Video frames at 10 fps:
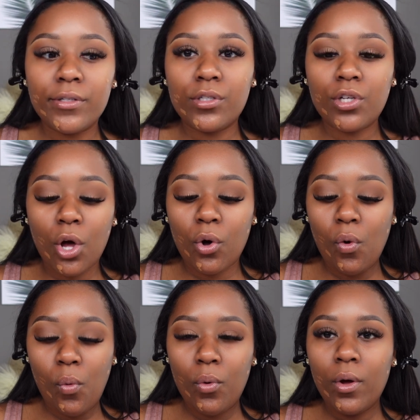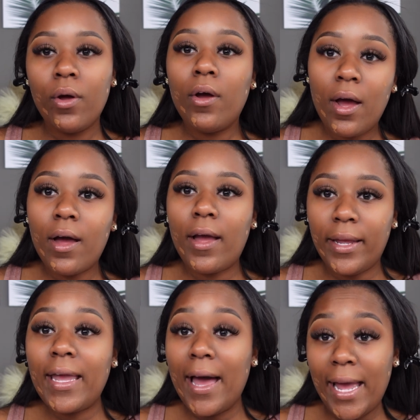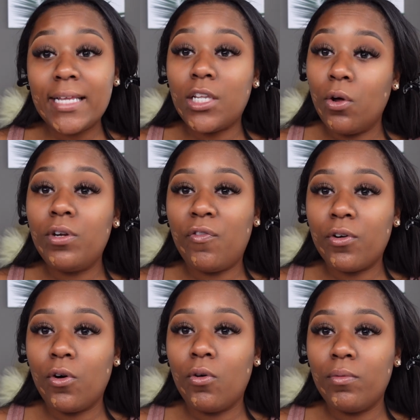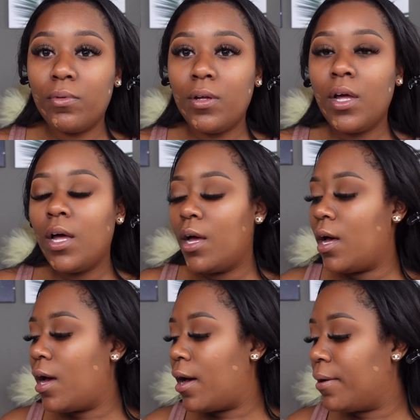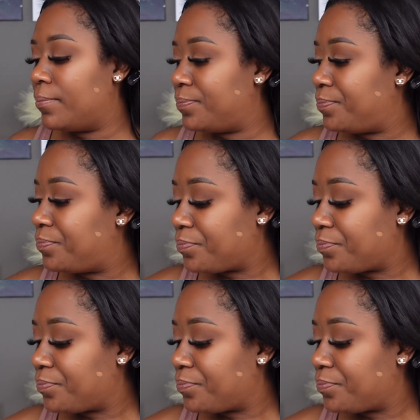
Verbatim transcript: So yeah, it's a little difficult. Um,